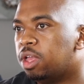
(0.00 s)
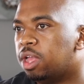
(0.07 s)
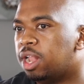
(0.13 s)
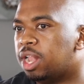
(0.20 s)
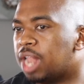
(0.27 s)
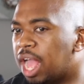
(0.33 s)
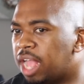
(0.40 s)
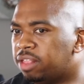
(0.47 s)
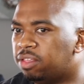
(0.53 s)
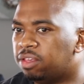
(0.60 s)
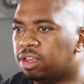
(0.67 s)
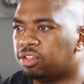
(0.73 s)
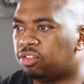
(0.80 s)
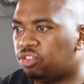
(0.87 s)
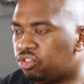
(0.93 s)

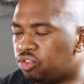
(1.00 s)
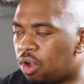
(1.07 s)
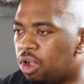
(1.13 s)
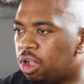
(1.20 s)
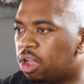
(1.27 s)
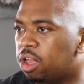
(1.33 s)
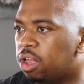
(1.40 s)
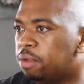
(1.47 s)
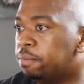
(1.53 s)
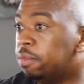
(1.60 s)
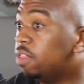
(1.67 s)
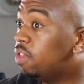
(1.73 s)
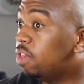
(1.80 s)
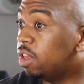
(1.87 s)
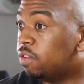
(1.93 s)
lighter, stronger
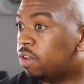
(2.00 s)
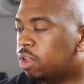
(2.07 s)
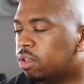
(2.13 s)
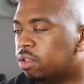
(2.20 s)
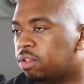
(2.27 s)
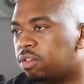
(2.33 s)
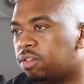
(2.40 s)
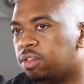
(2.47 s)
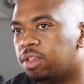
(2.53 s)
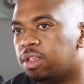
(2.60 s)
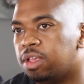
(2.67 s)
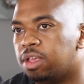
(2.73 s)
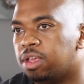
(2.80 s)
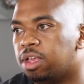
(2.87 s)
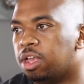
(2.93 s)
materials
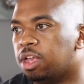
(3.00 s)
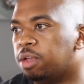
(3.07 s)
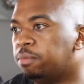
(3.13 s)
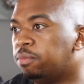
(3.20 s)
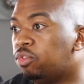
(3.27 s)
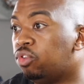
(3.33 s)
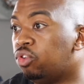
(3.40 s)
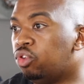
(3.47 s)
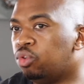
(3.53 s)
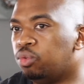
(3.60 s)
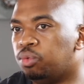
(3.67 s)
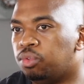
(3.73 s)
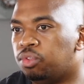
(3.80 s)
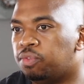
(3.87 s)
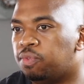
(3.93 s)
to
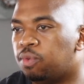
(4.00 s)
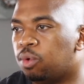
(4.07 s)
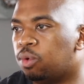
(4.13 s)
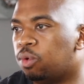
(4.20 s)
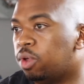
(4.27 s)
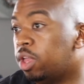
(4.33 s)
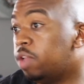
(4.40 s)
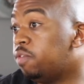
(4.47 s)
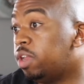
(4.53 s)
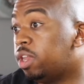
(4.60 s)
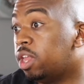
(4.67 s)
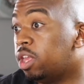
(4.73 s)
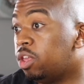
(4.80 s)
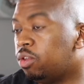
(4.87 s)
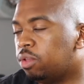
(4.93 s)
use for
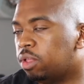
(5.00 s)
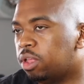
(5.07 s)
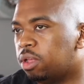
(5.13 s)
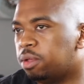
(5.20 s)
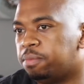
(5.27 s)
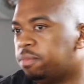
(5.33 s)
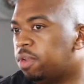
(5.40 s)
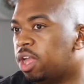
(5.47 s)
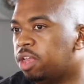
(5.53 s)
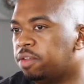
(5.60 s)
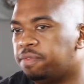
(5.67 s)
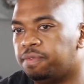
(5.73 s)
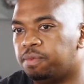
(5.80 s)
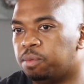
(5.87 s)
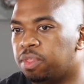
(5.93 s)
everyday
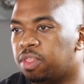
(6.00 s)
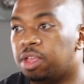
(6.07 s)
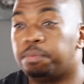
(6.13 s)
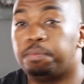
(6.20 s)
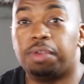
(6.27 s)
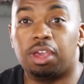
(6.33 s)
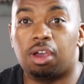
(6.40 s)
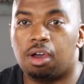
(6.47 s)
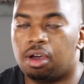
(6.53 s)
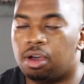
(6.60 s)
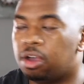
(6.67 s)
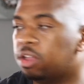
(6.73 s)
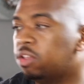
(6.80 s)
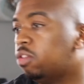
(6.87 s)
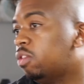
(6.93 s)
life, whether it be
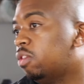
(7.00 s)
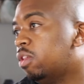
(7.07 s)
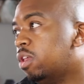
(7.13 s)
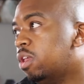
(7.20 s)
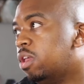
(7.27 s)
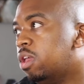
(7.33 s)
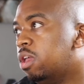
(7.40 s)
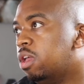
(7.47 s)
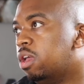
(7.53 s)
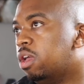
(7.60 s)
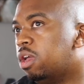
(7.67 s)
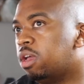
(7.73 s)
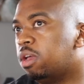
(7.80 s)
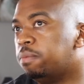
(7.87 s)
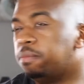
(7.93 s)
cars,
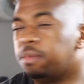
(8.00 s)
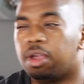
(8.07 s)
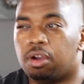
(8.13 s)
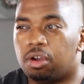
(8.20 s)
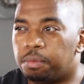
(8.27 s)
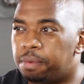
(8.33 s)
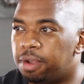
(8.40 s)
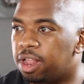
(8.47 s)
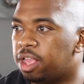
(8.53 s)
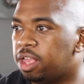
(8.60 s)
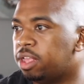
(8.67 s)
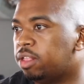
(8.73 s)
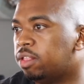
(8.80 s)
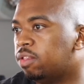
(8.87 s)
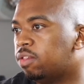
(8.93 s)

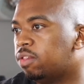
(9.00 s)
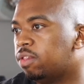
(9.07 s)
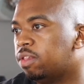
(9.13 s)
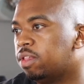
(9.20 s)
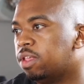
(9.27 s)
airplanes.